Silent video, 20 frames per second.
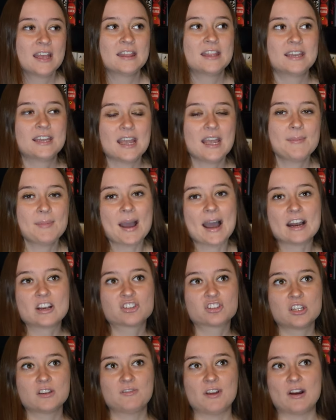the game
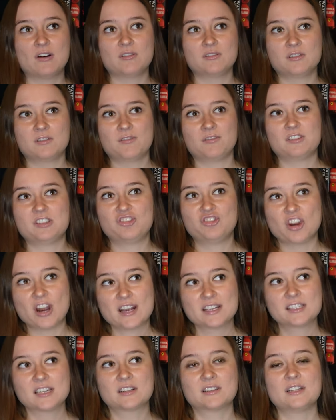actually felt
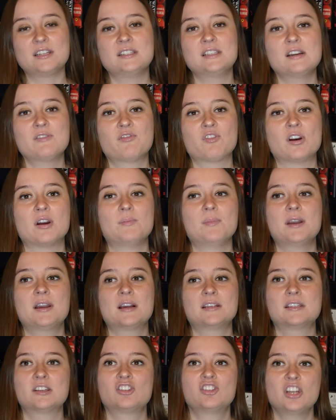drastically different
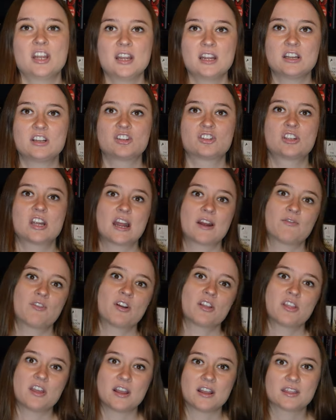because it changed
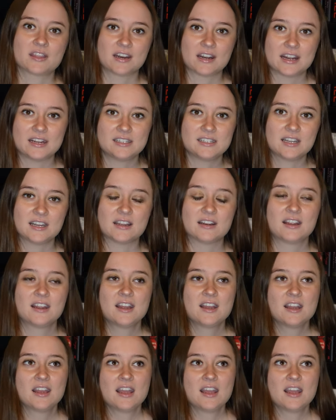everything that I did.